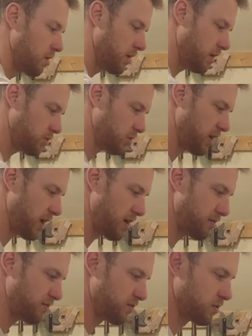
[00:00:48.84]
Also
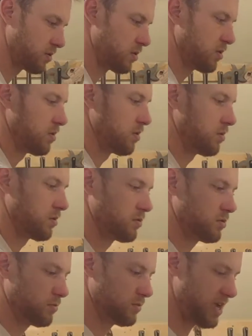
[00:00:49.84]
have
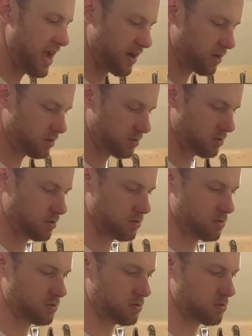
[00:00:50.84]
some daggers.
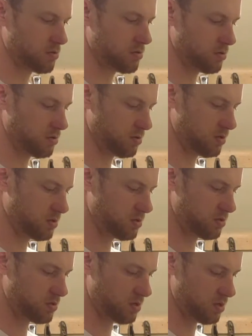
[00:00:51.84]
This
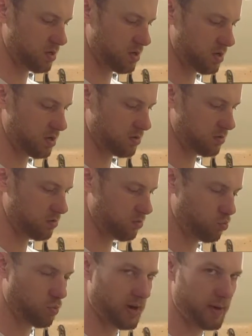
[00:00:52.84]
is the
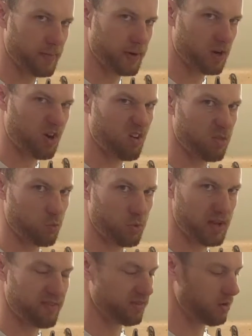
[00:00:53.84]
what I'm going to call the
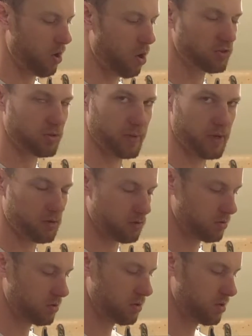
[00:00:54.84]
Raven Ultimate
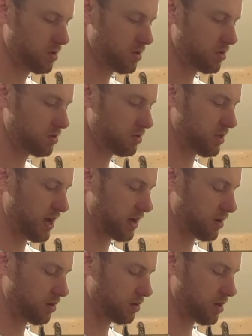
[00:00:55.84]

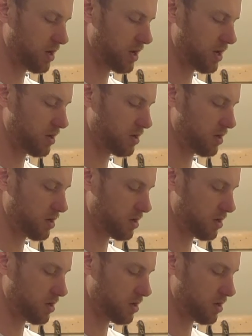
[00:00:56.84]
dagger, and